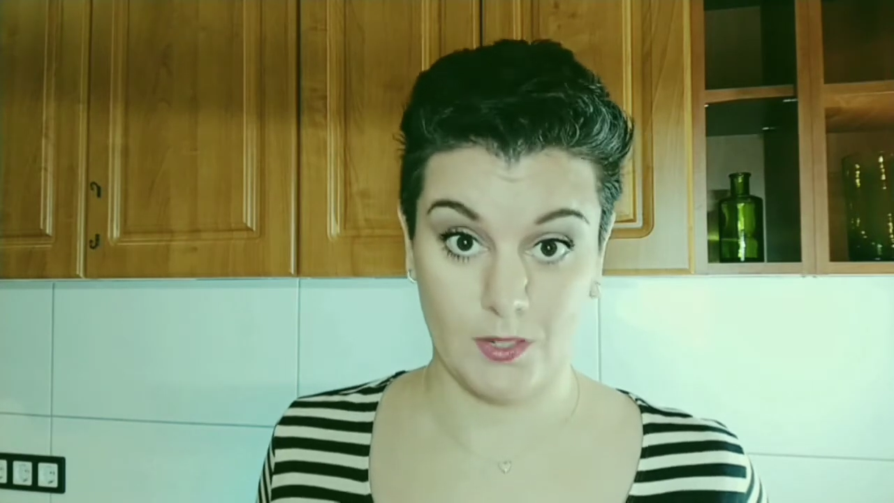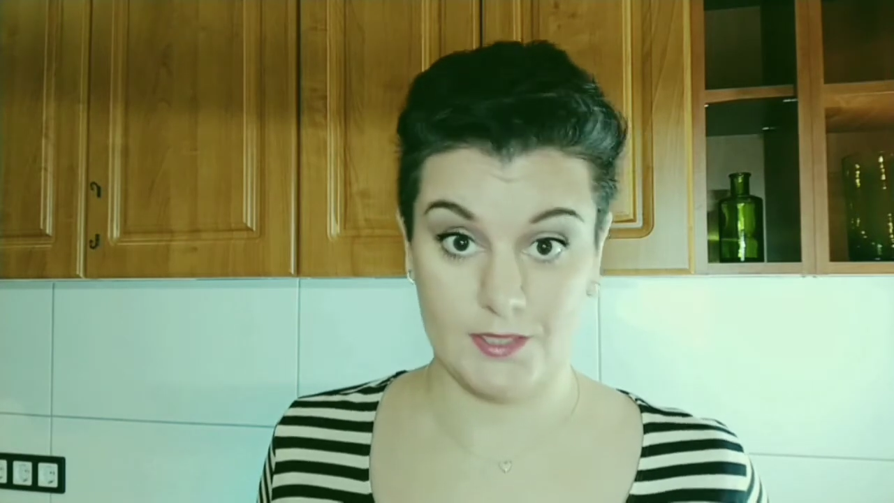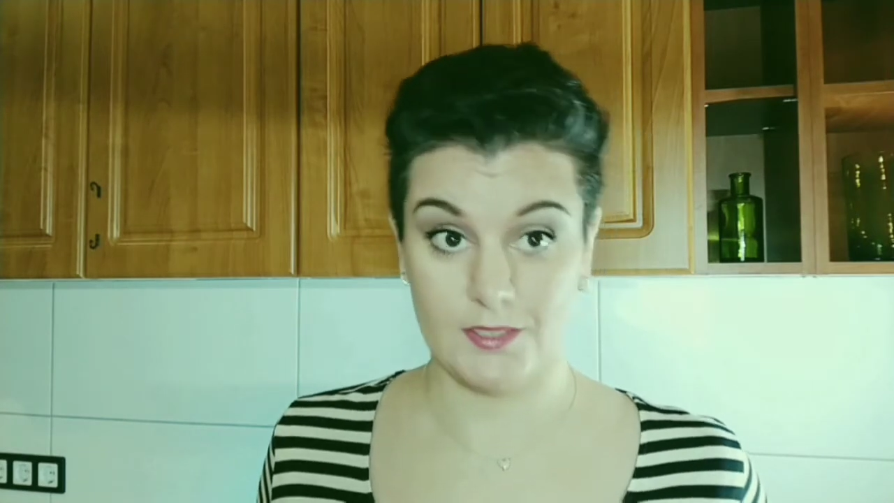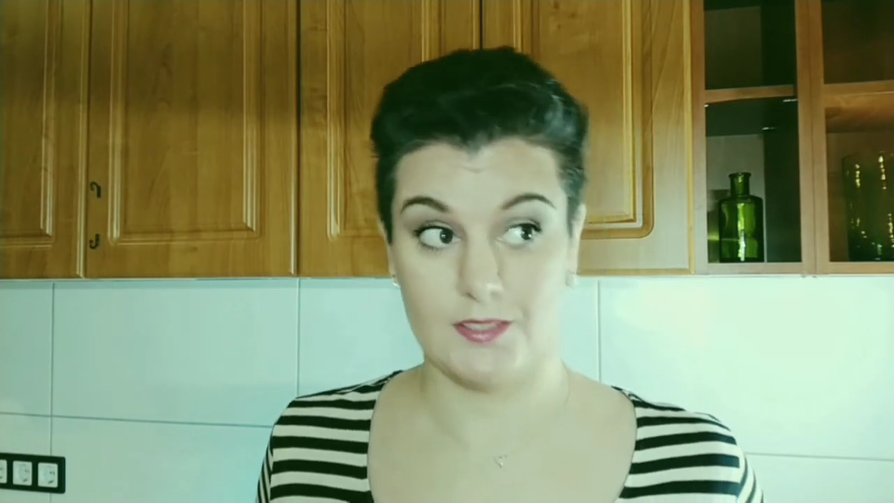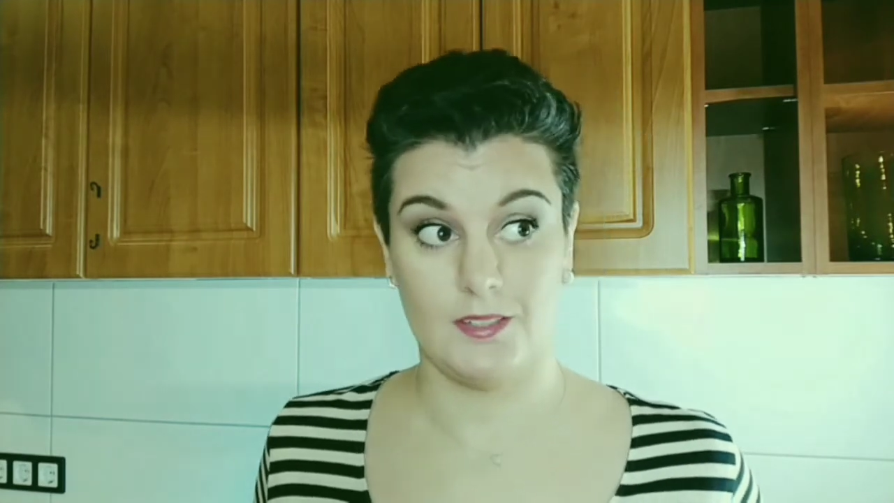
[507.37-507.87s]

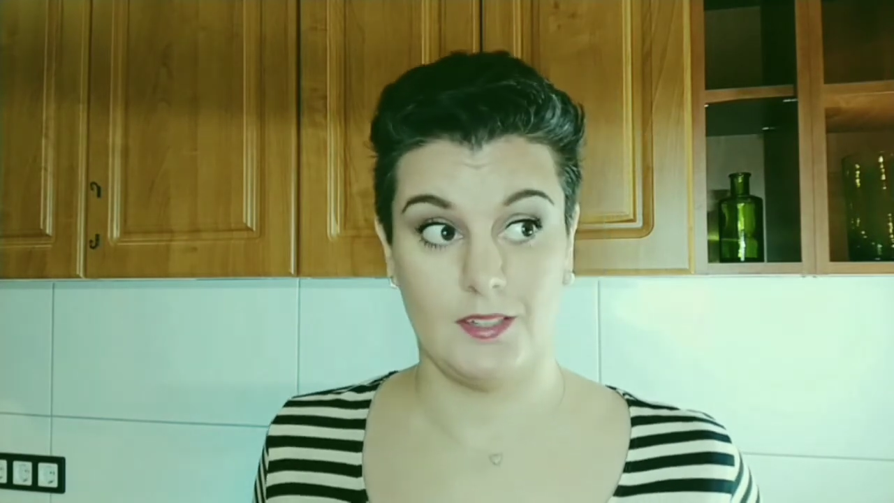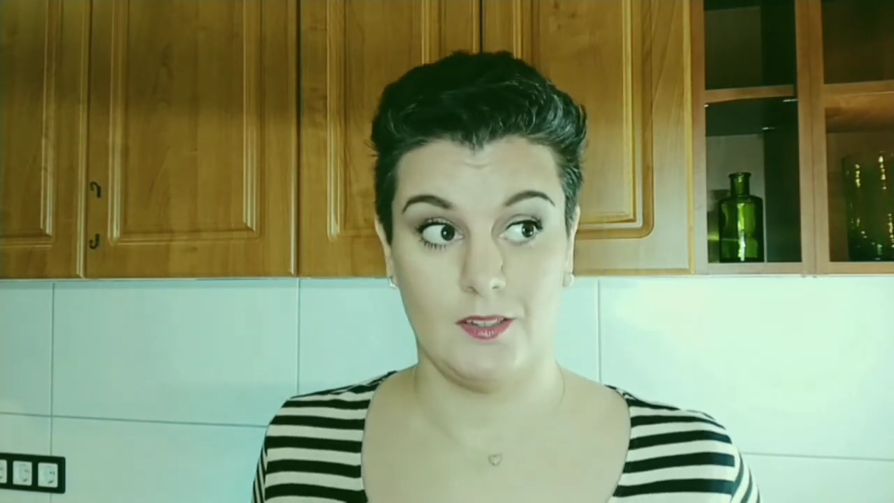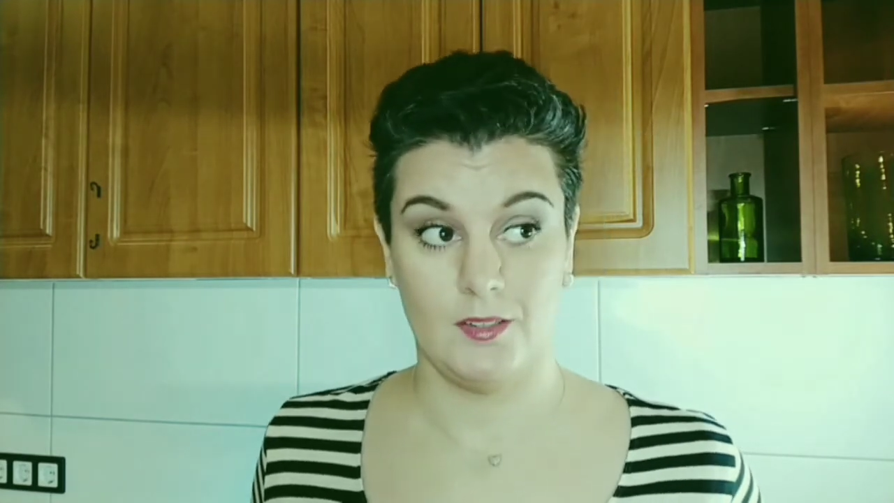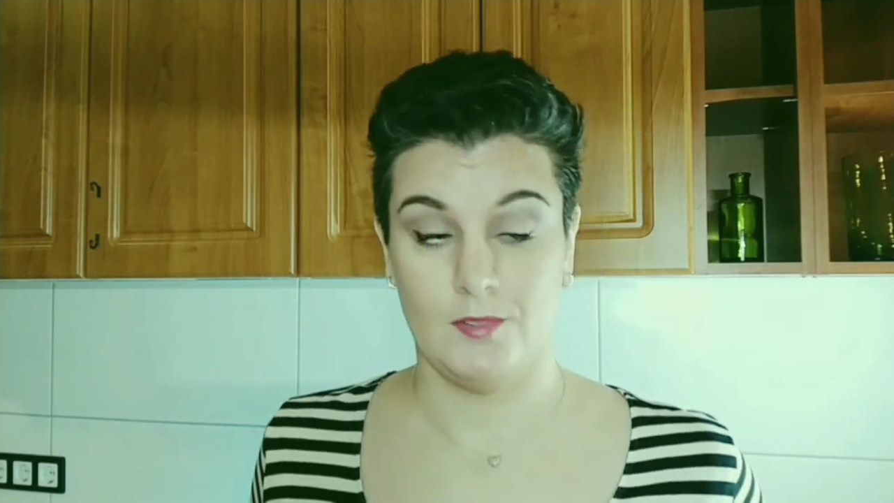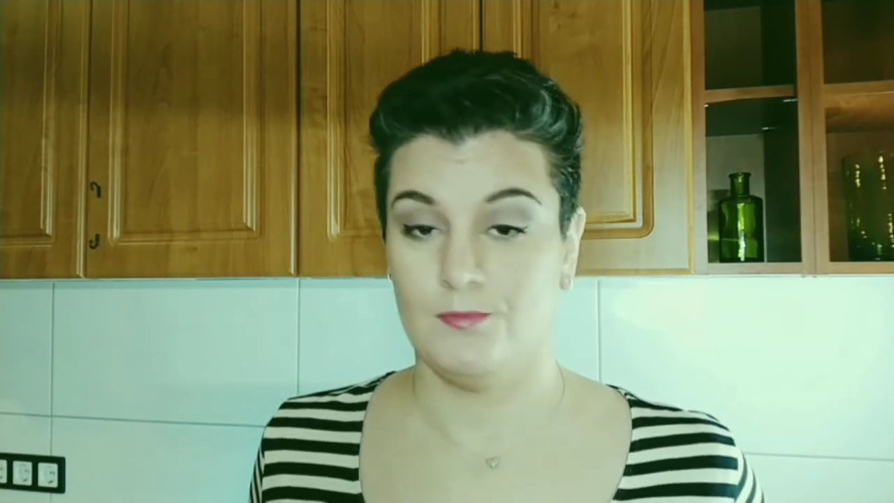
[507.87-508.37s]
once?
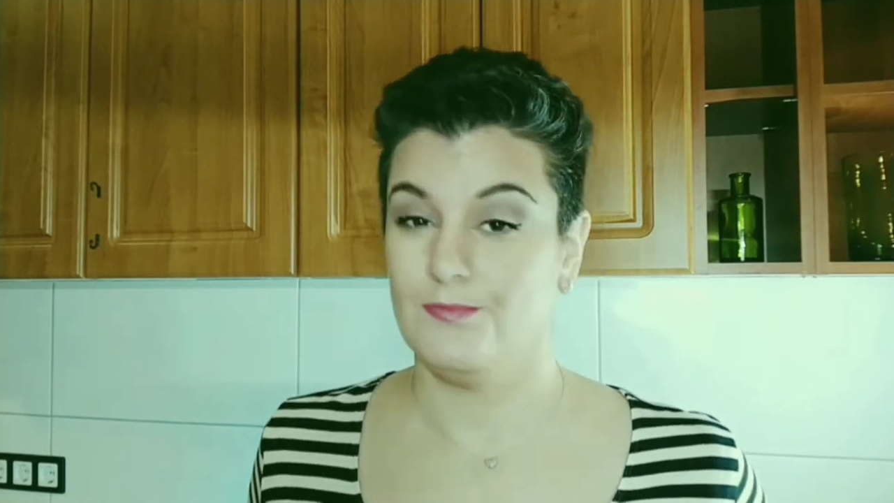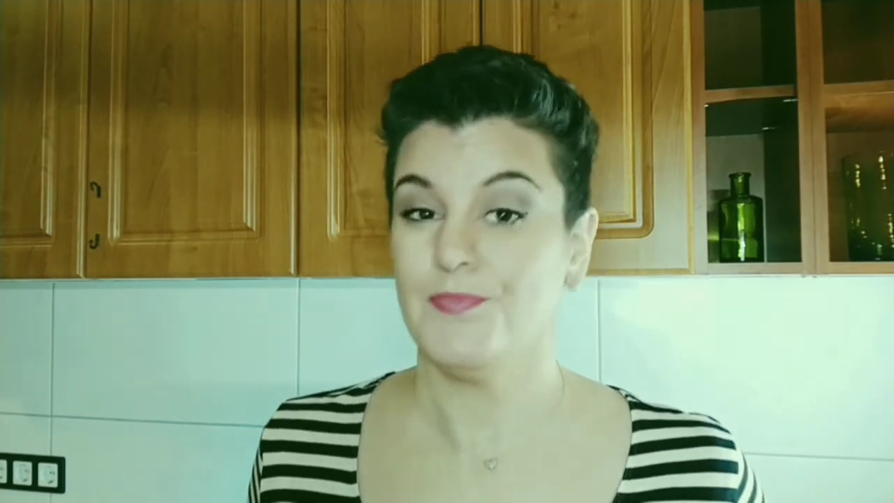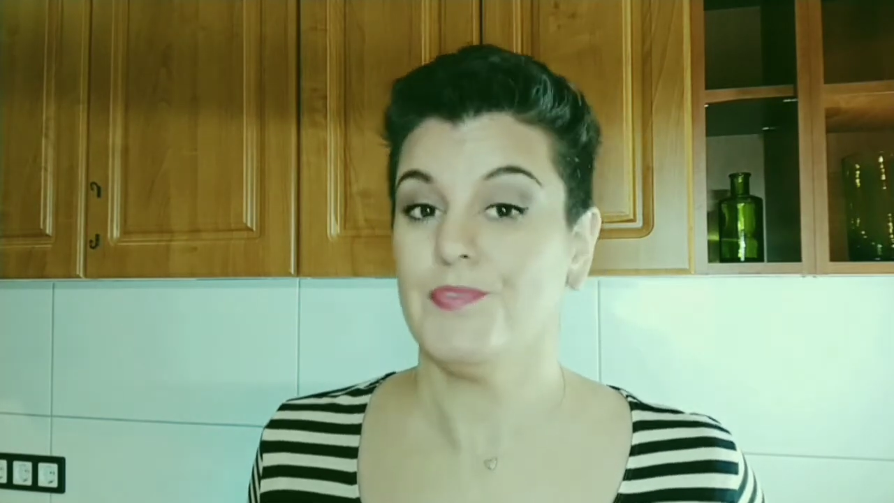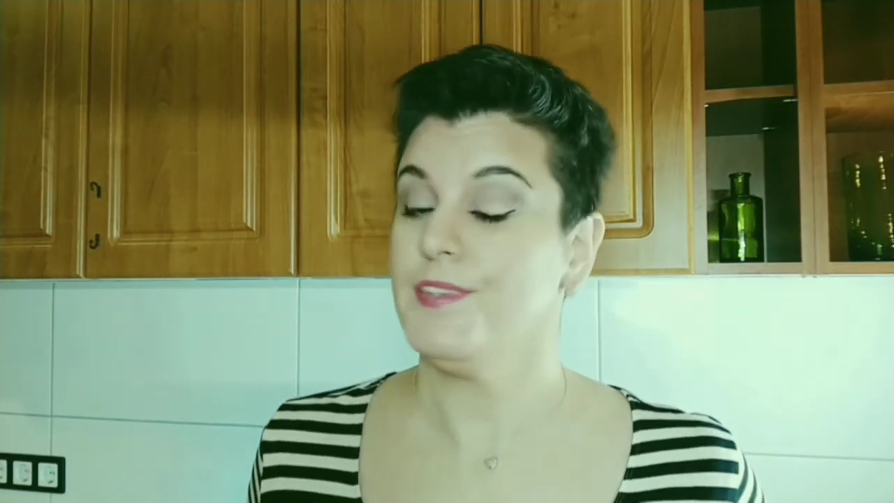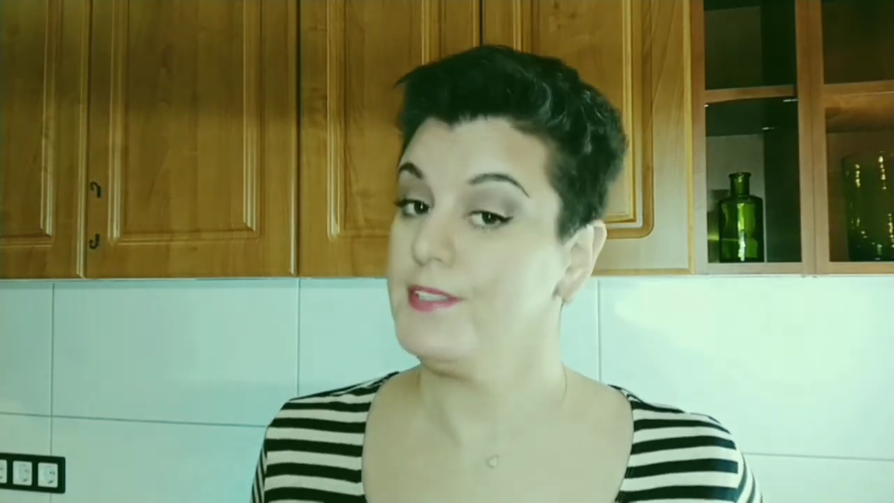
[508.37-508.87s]

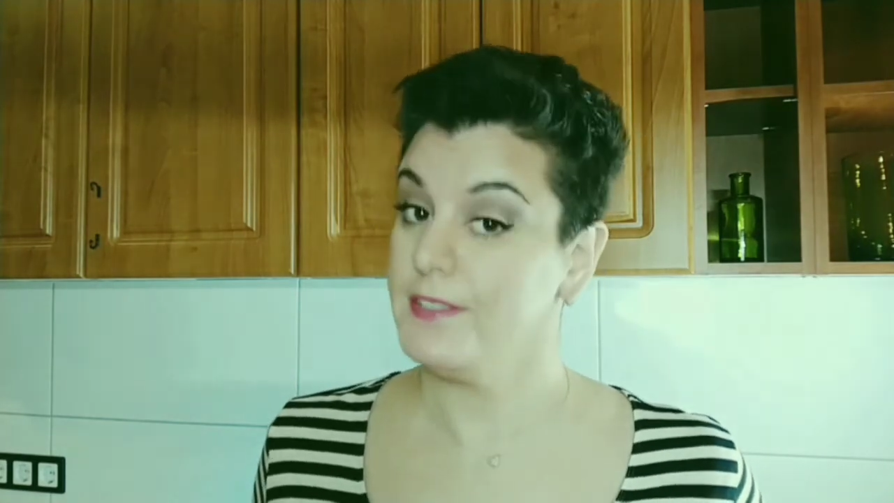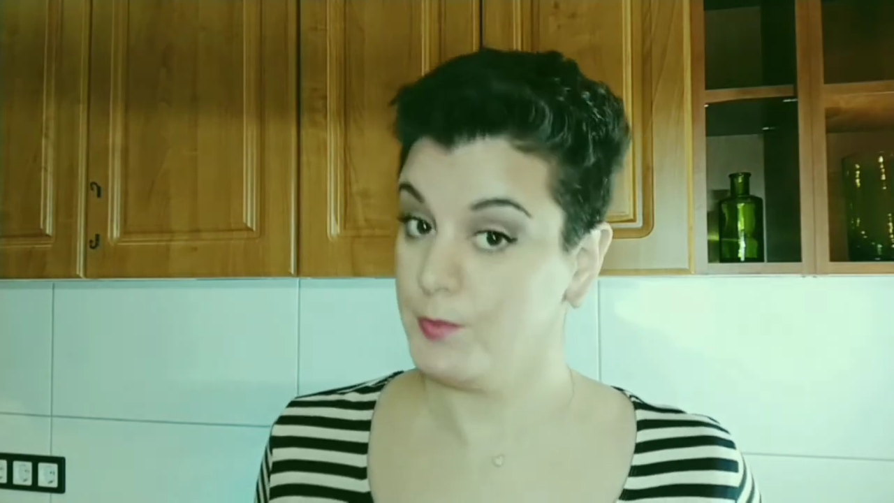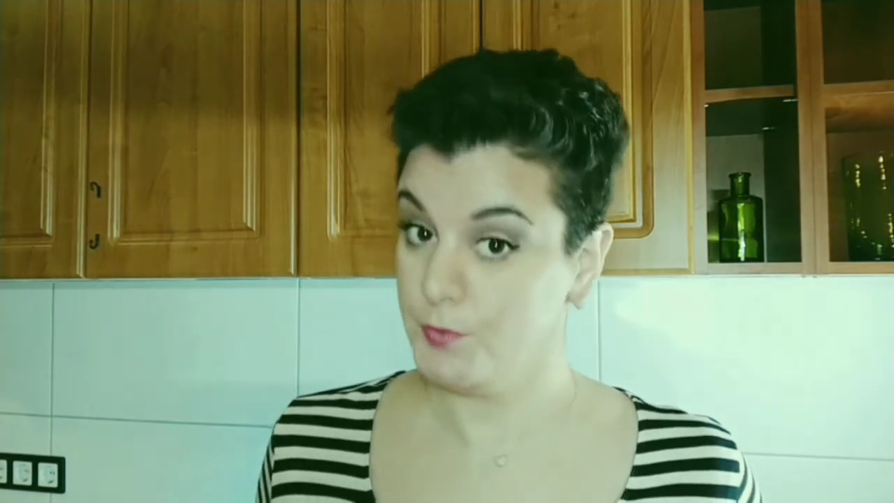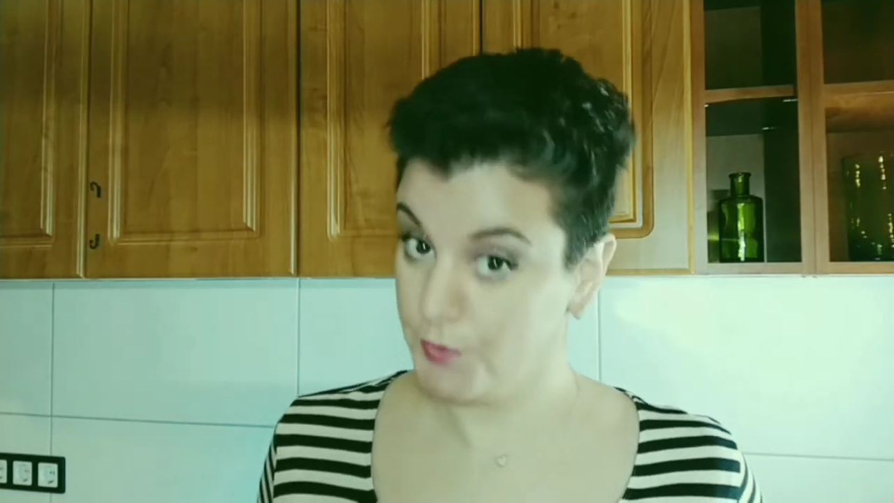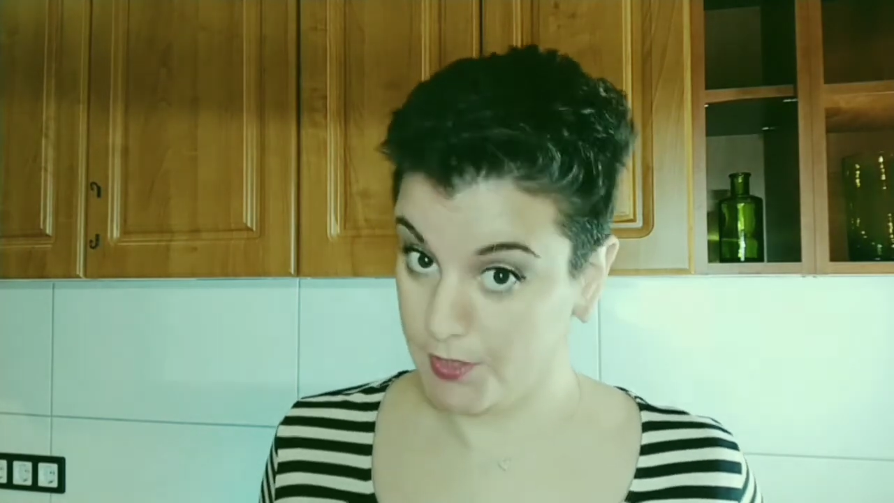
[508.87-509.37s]
This
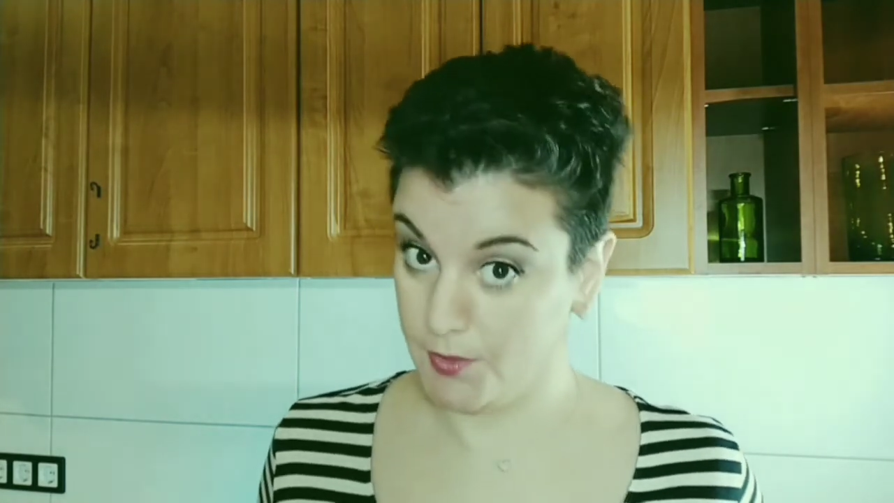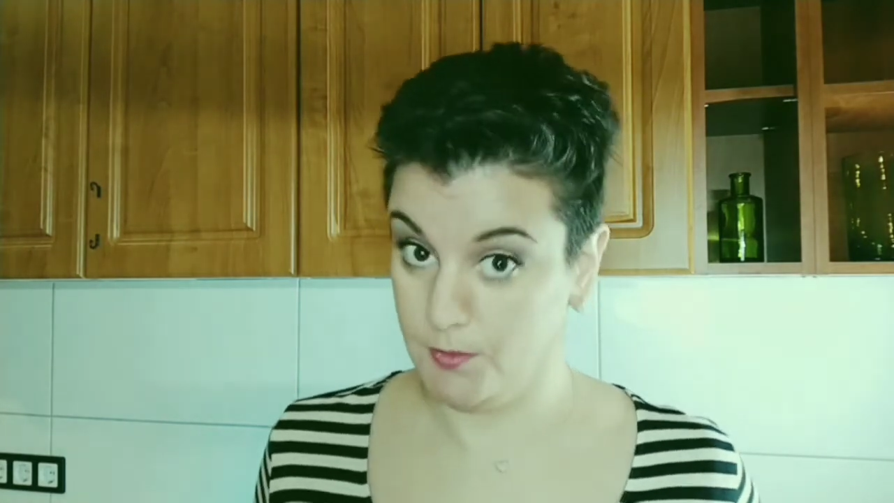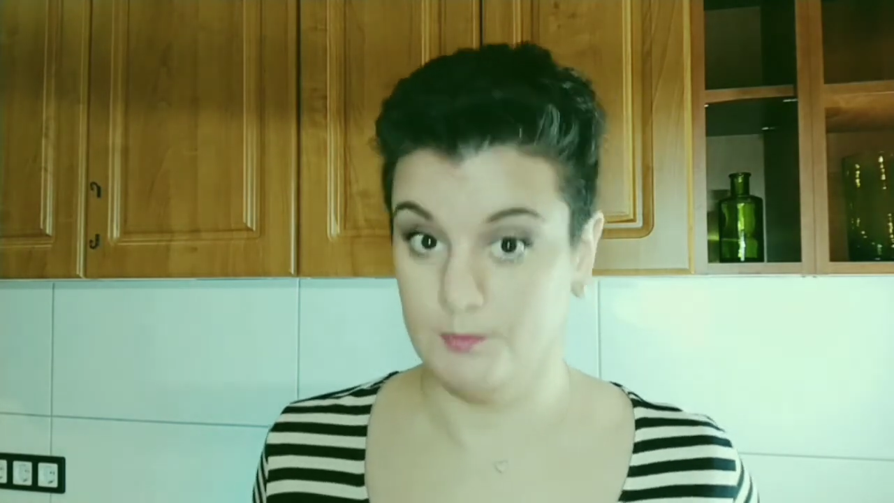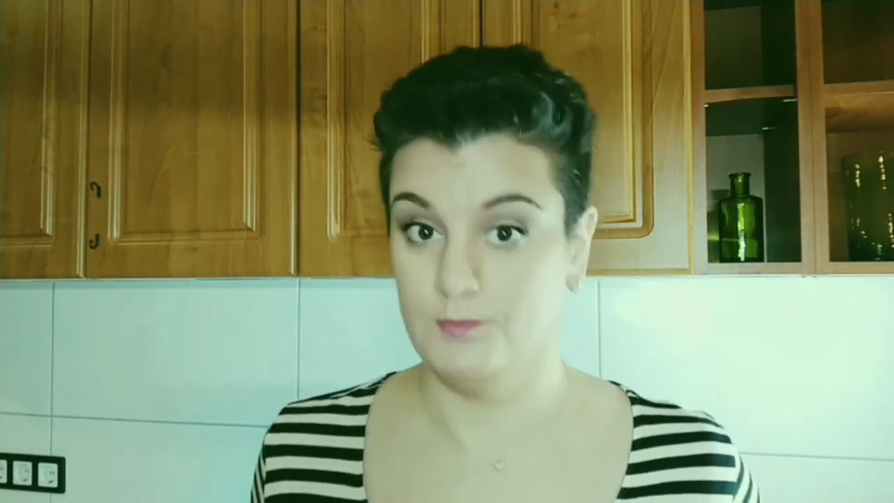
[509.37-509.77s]
tip's for you.